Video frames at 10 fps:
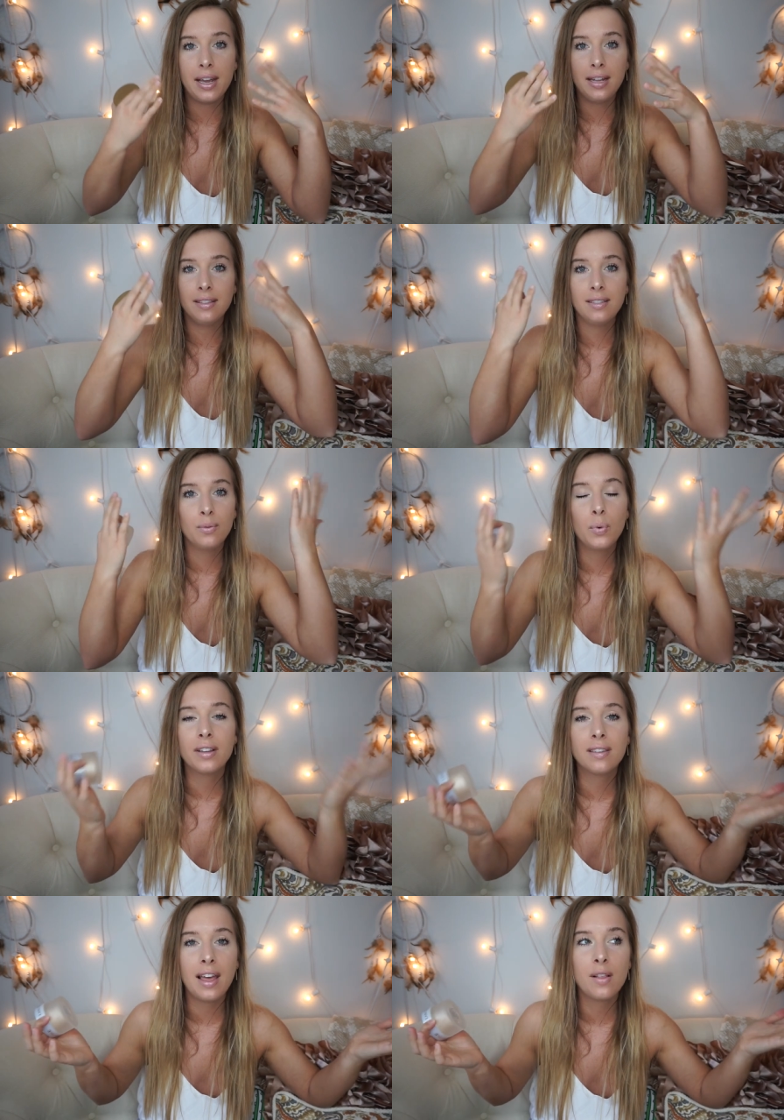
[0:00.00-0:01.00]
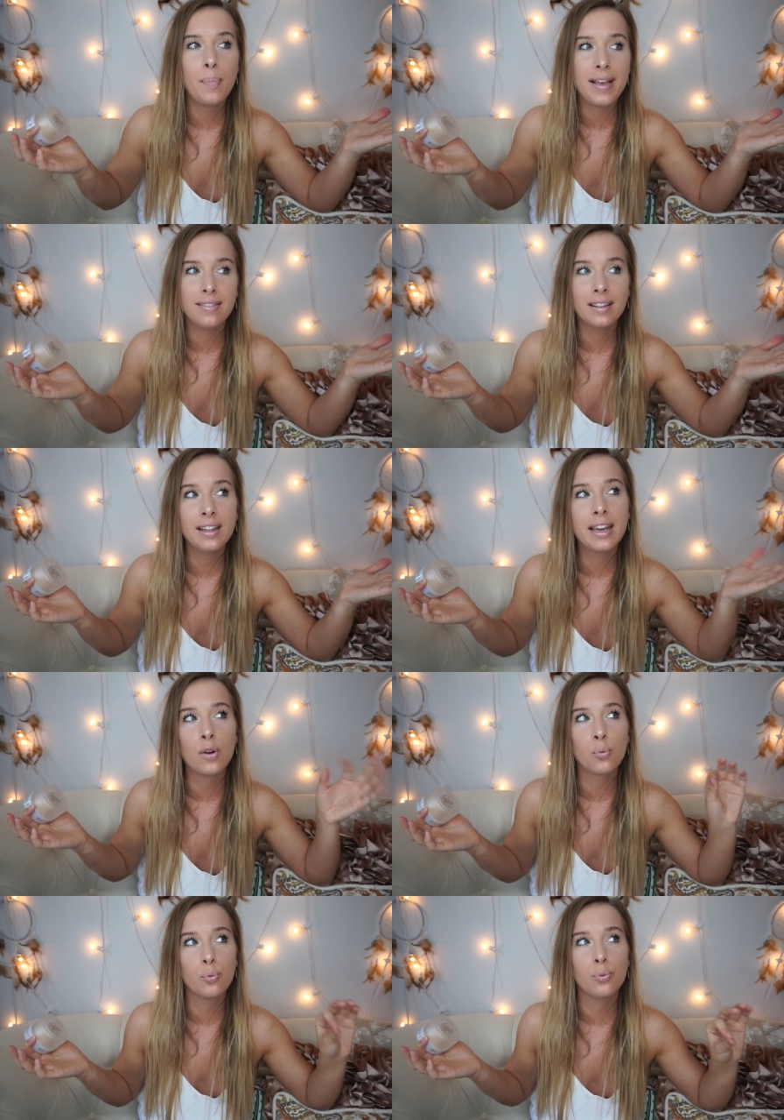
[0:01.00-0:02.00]
it in, it's, it's basically like
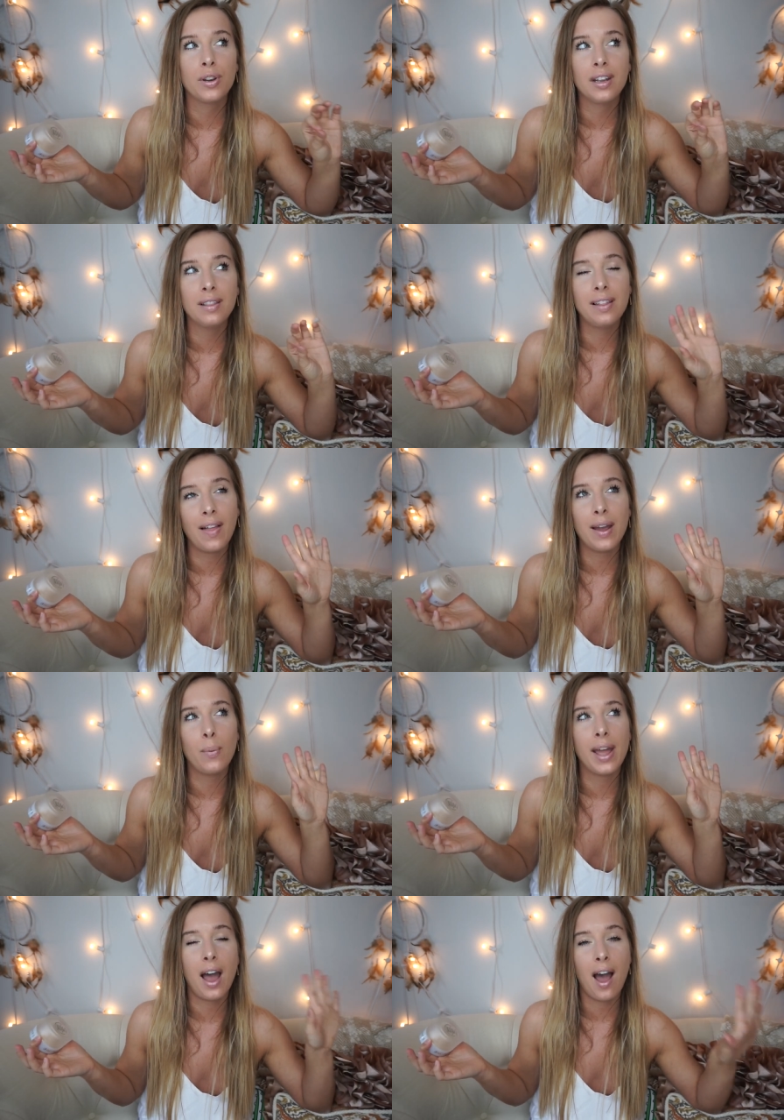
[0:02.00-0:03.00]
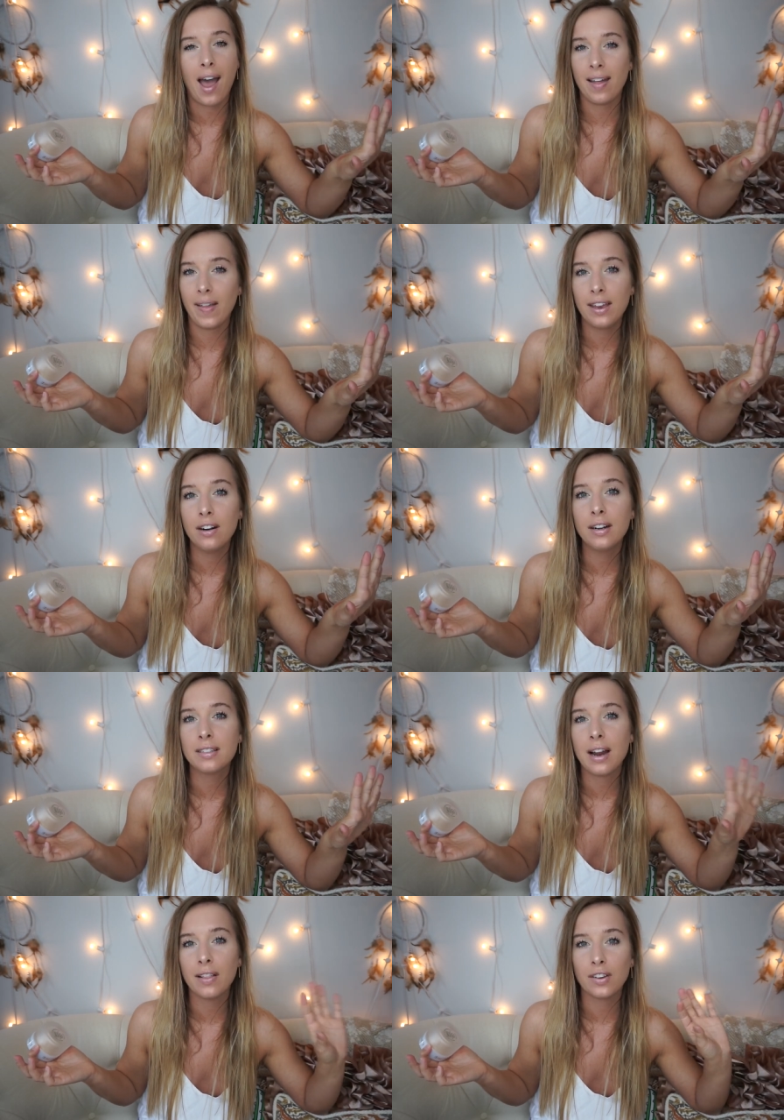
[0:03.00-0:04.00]
a really lightweight highlighter.
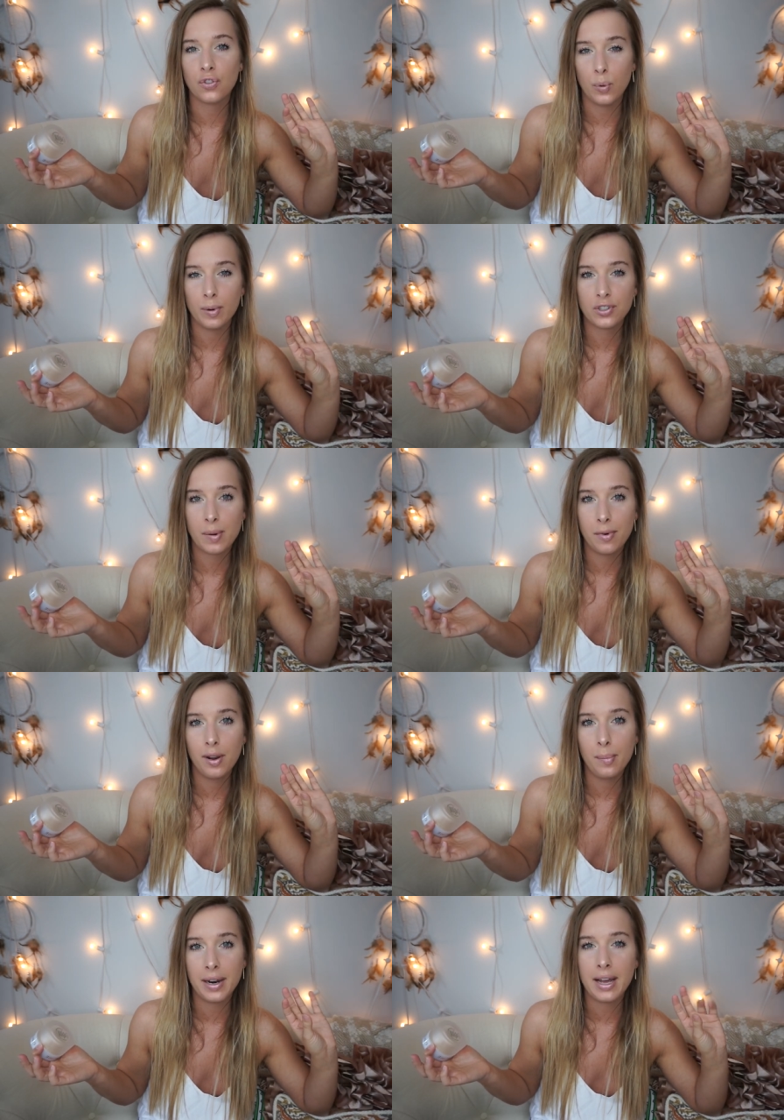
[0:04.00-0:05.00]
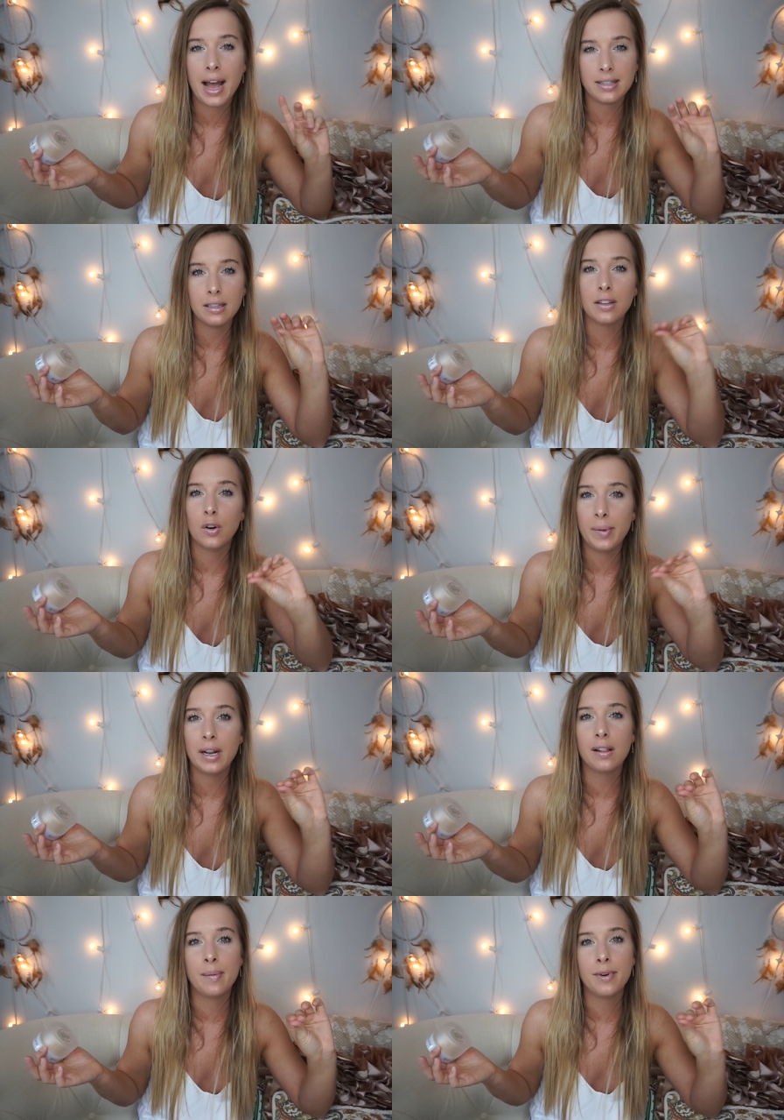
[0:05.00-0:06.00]
It's not like super shimmery, but it has a little bit
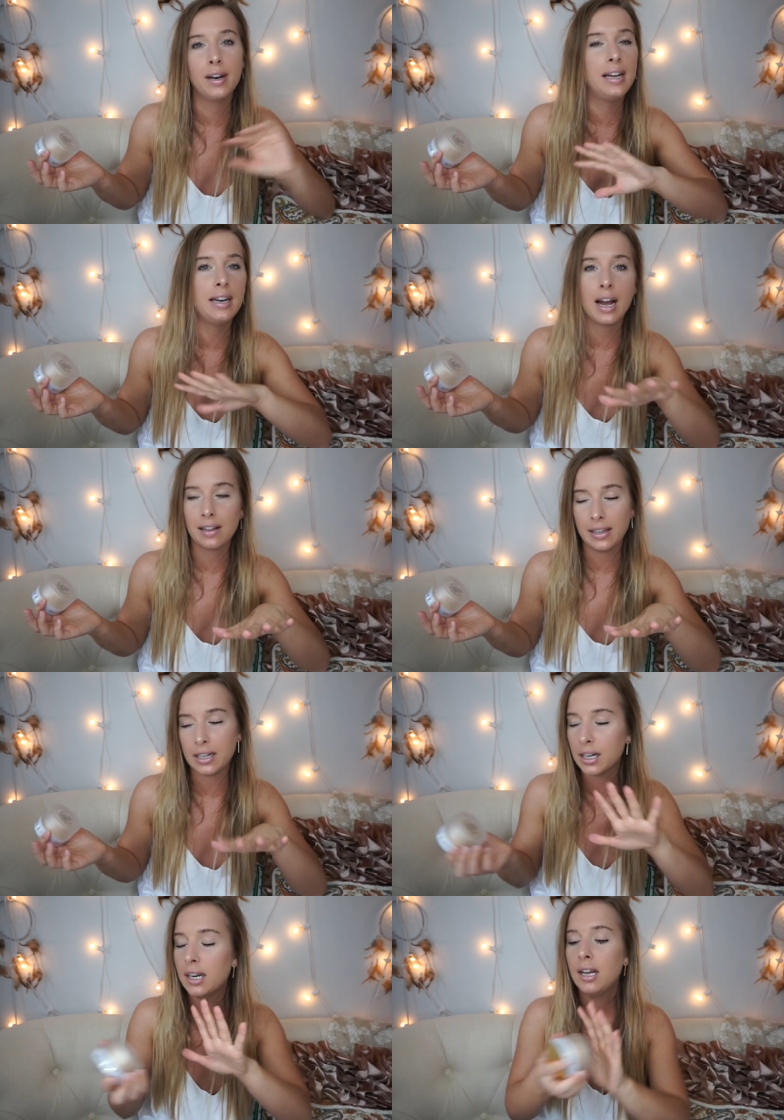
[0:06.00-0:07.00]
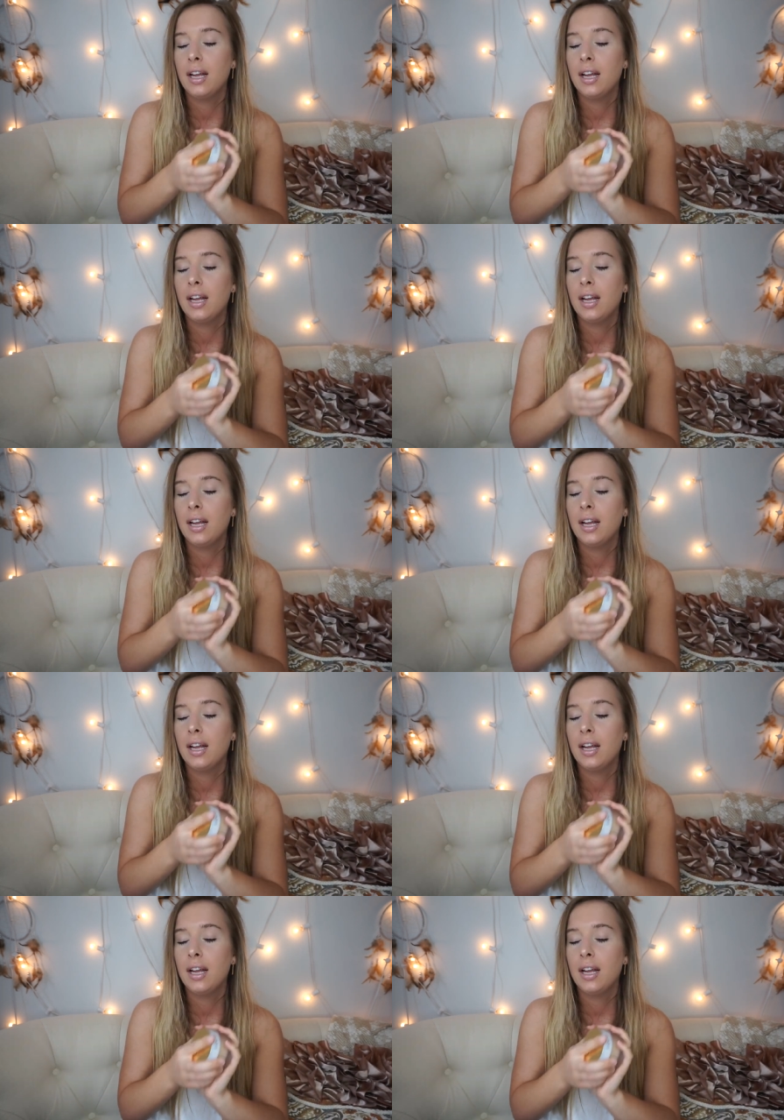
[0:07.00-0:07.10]
of glimmer in it, not glitter.